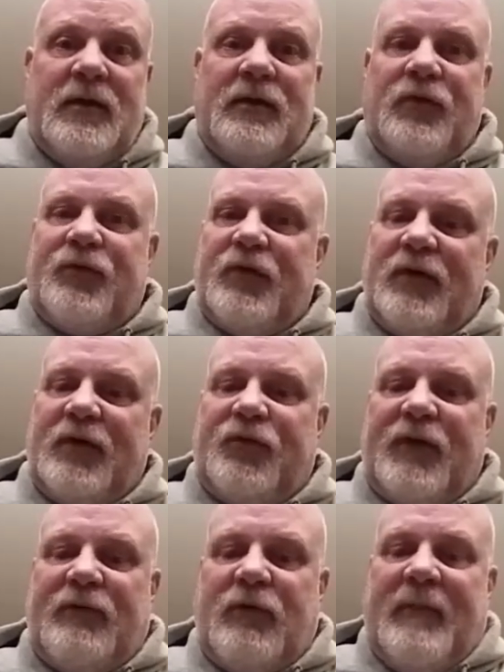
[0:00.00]
there's still
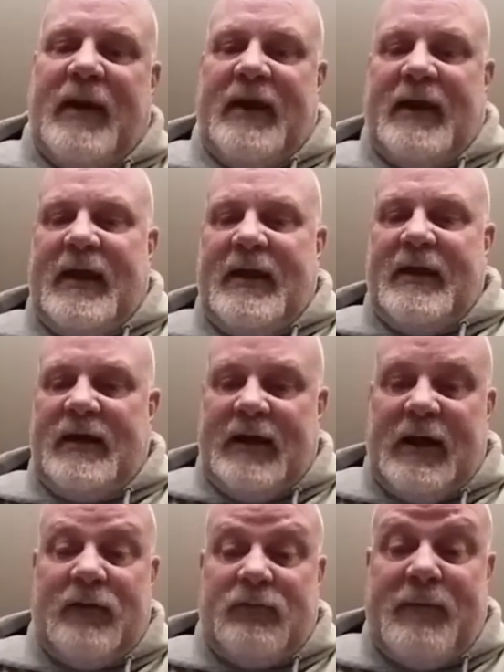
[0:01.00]
this federal mandate,
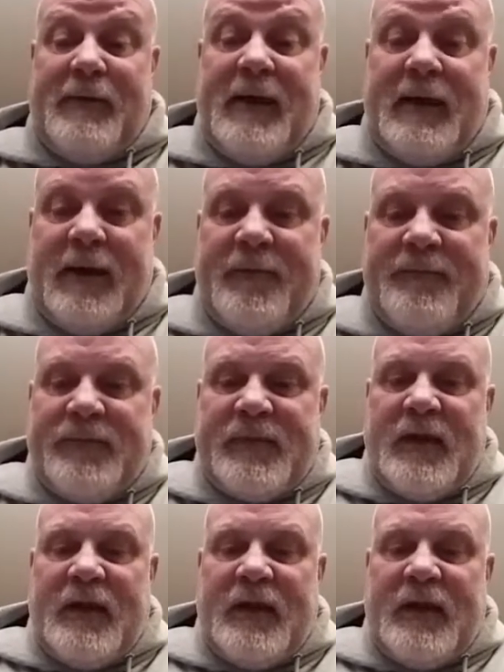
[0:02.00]
and I'll repeat it,